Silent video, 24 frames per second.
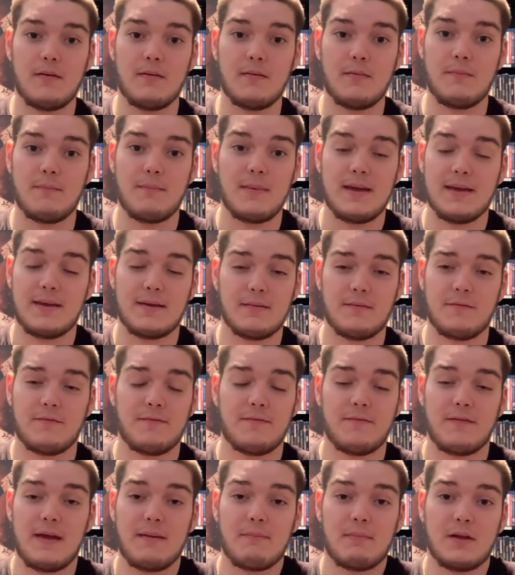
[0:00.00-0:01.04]
make a
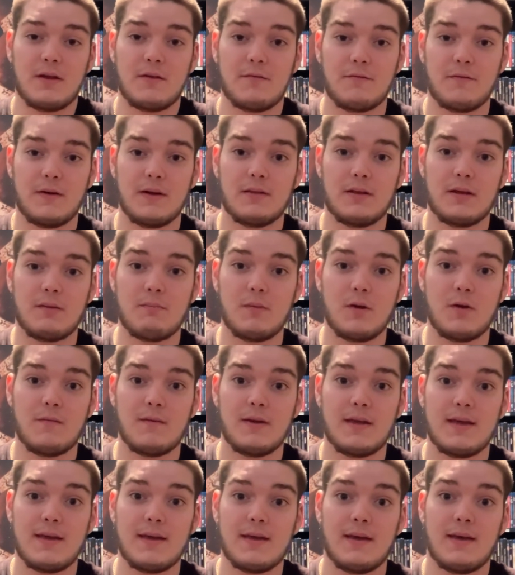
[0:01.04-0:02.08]
family-friendly
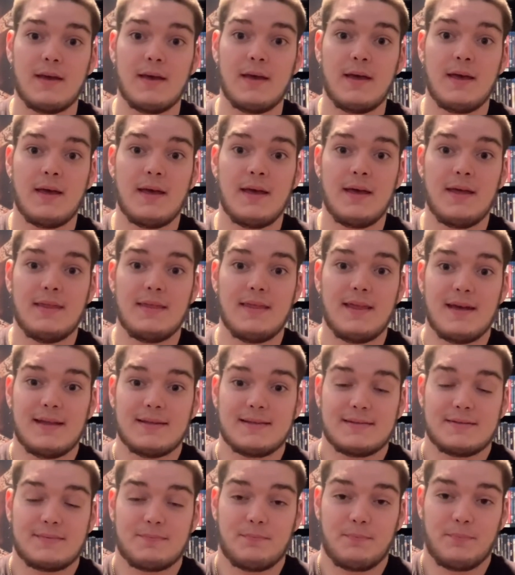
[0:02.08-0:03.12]
movie,
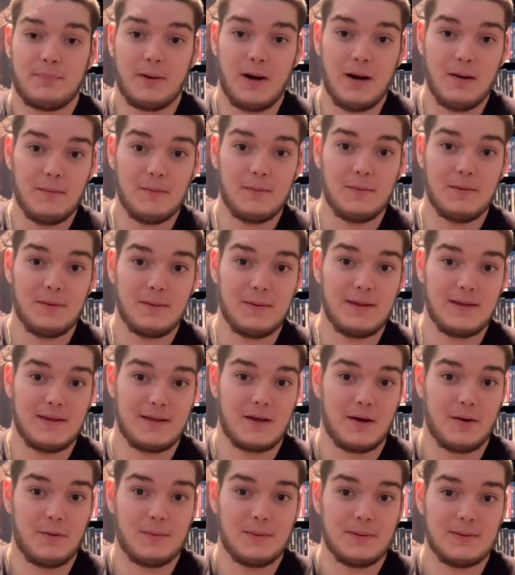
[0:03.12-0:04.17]
that's probably
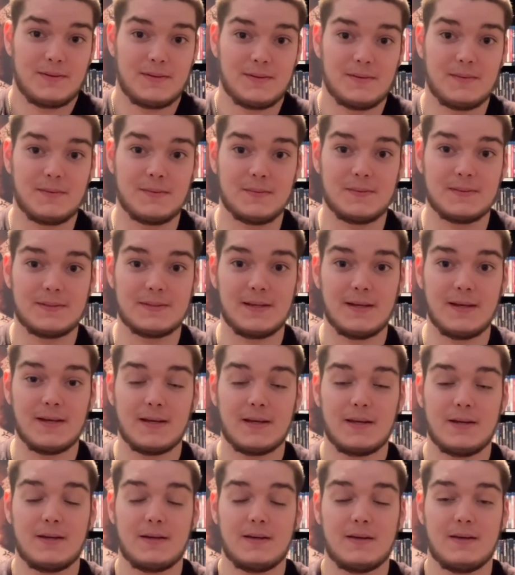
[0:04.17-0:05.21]
going to
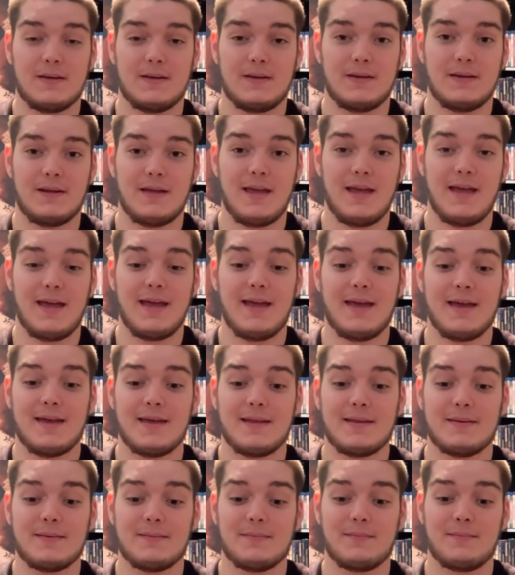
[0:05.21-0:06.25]
suck,
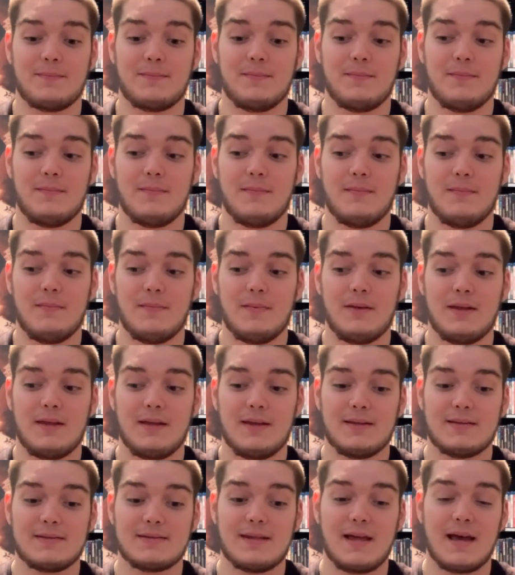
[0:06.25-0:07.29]
and
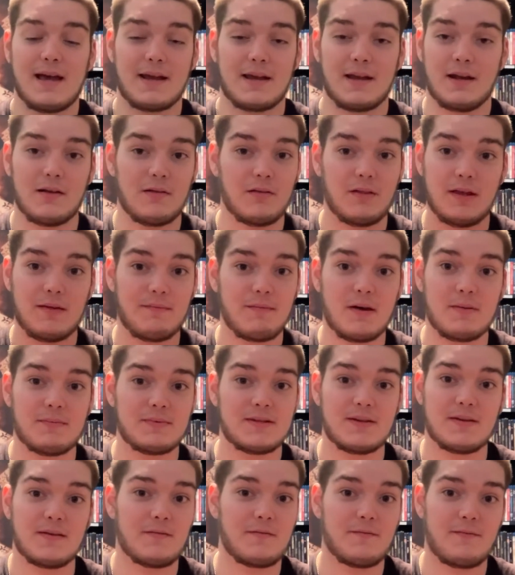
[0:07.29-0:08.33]
it's not going to live up
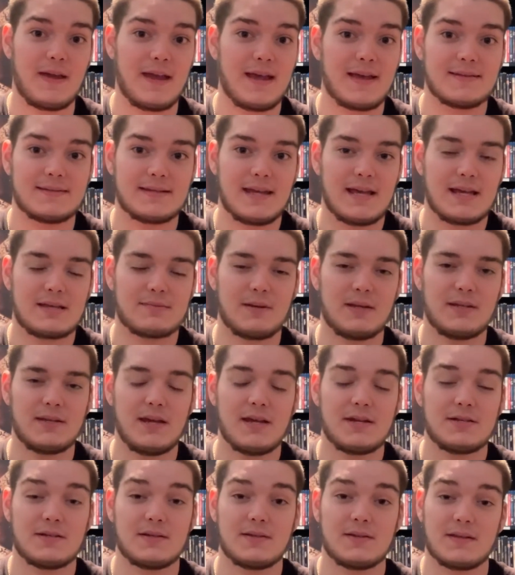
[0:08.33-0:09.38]
to fans'
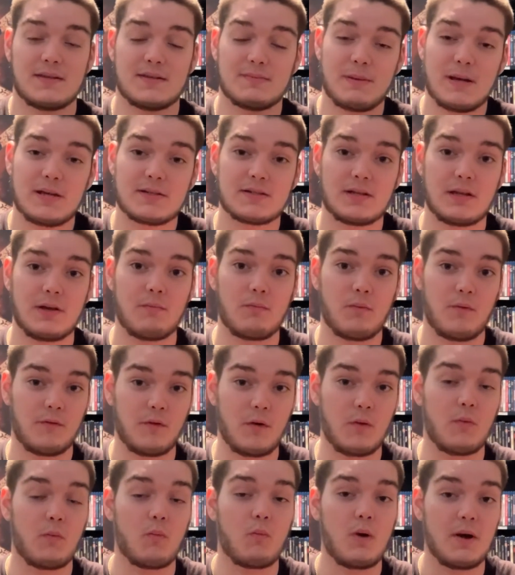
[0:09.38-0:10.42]
expectations, especially
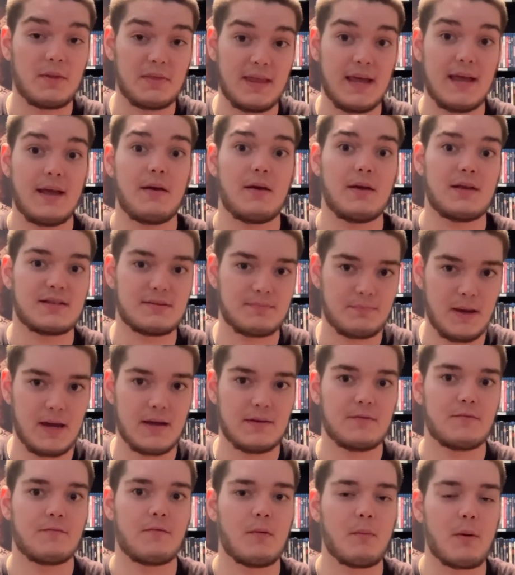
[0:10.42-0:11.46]
for what they
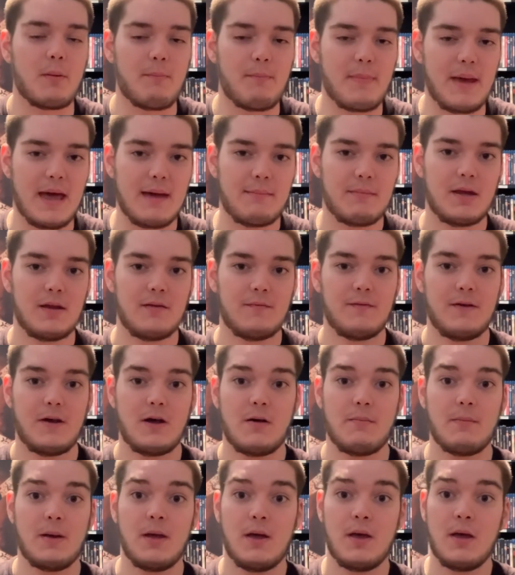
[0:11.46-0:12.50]
expect from a Batman
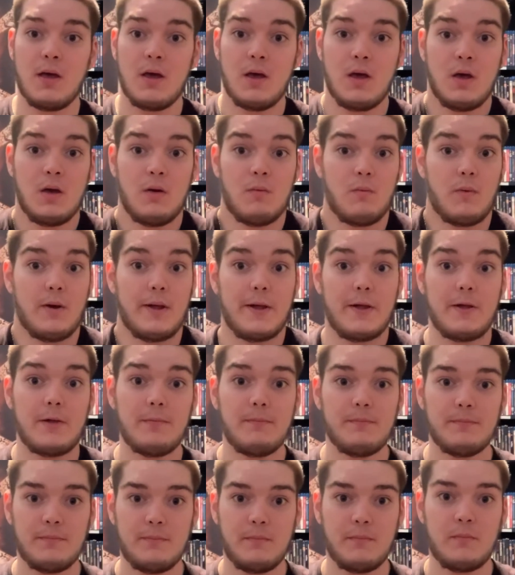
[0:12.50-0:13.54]
film.
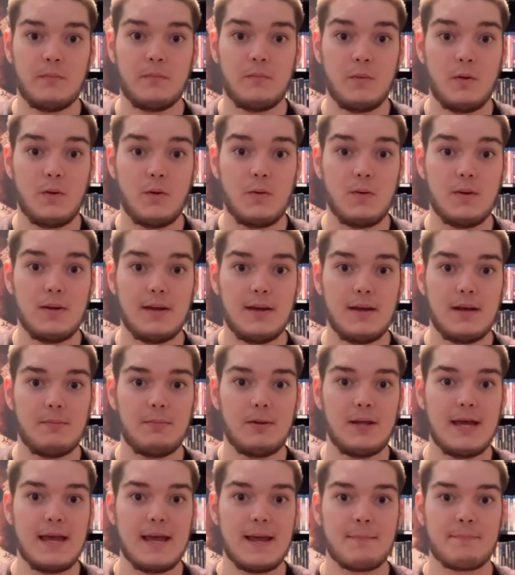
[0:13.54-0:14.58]
Well, who are you going to
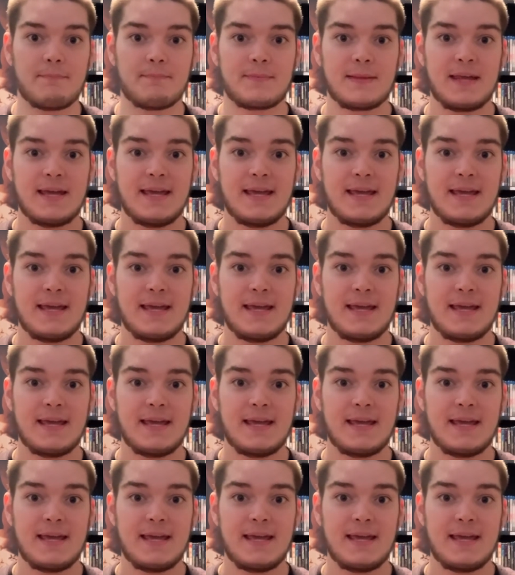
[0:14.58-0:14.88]
blame?